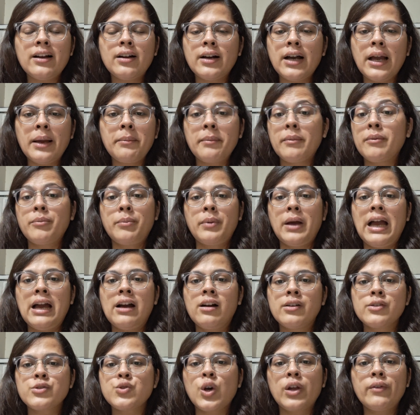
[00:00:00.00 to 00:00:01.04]
uh,
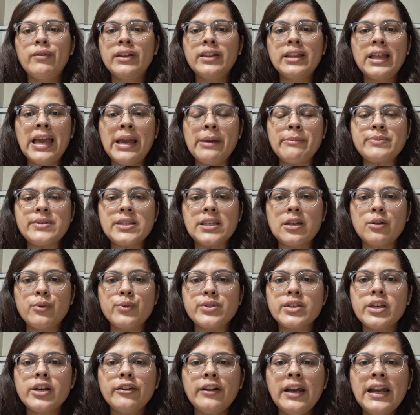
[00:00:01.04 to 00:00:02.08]
uh, solving the
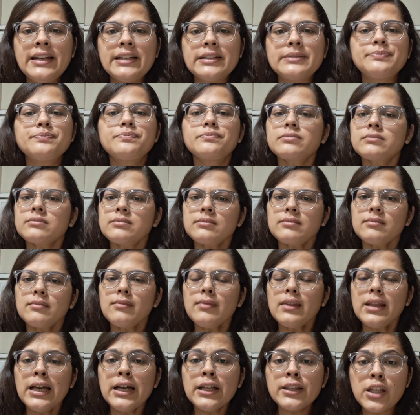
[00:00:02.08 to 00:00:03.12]
mcqs right
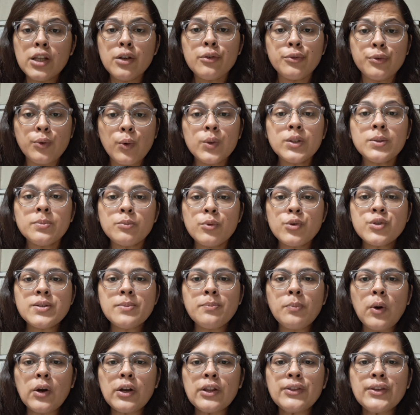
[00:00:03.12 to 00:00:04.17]
then fourth most
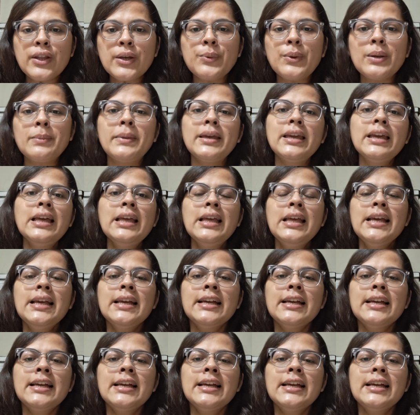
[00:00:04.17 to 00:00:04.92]
important thing will be